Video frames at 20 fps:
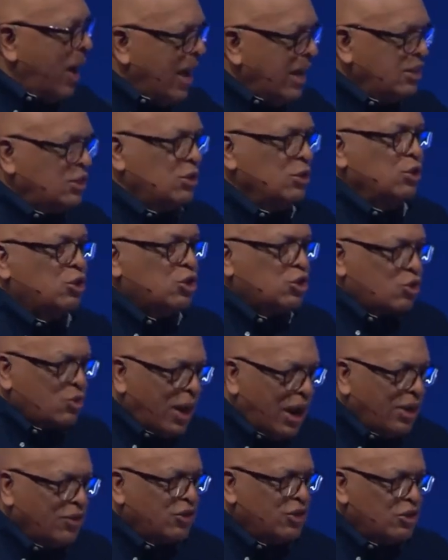Christ who
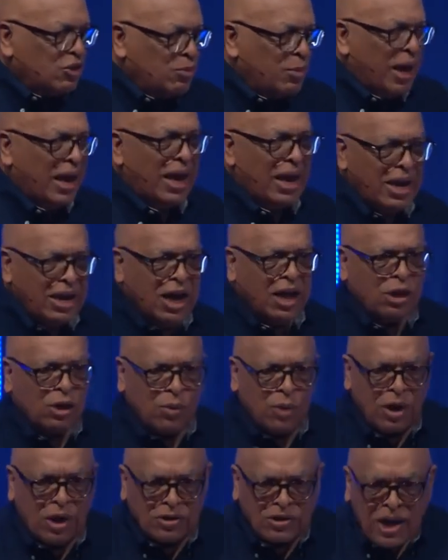strengthens me. In
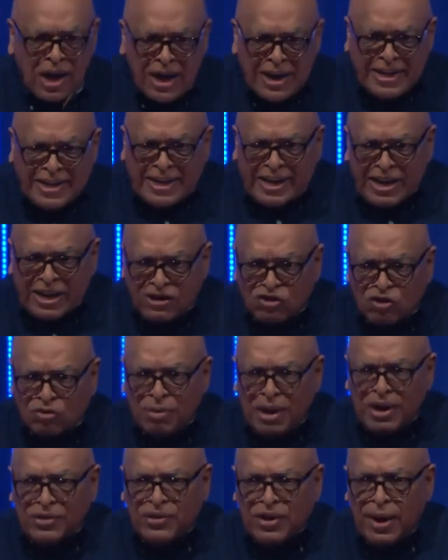other words,
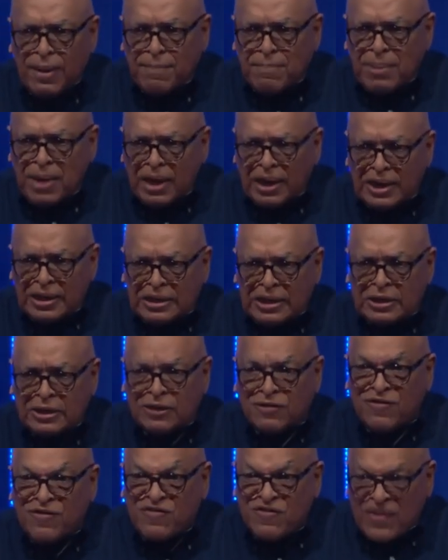gives me the ability
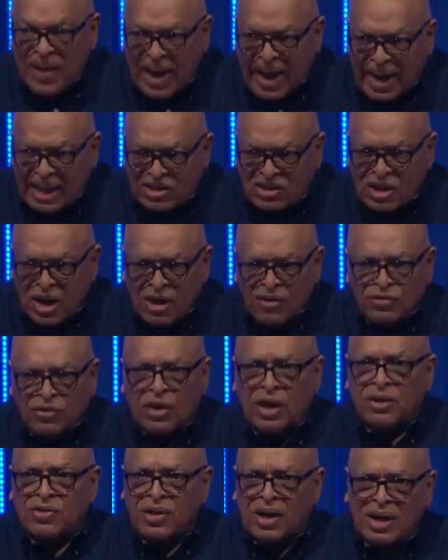to face
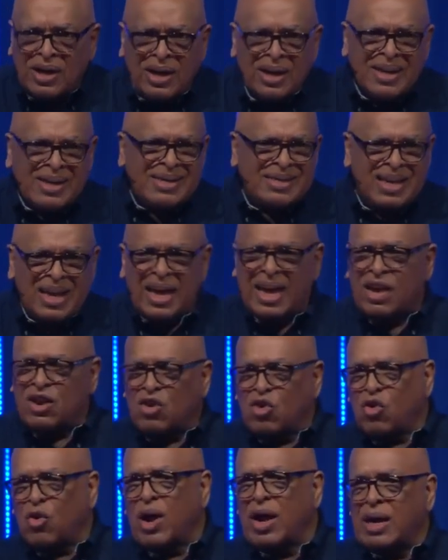the, the, the
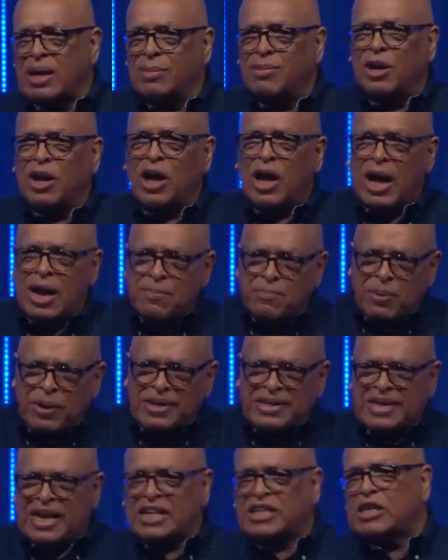incredible,
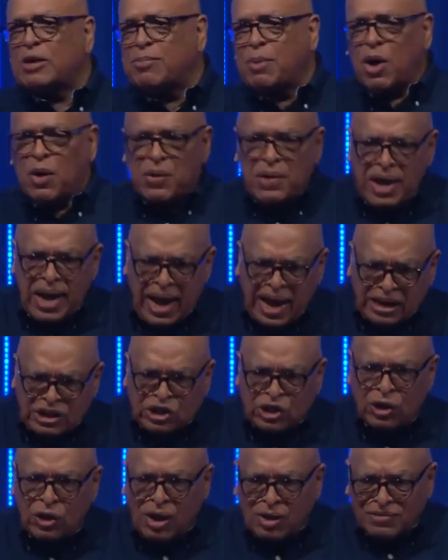unpredictable
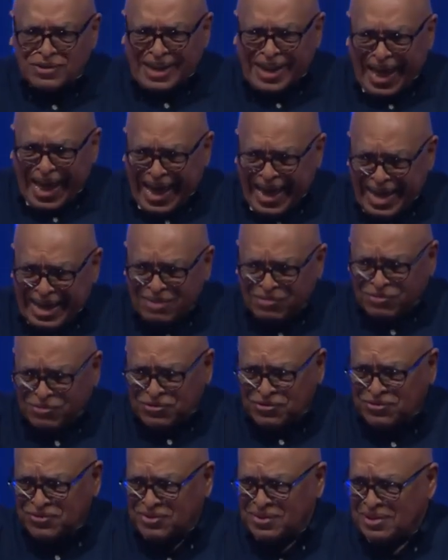nature of
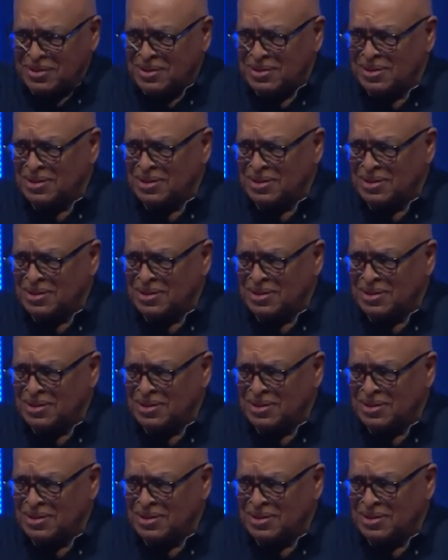life.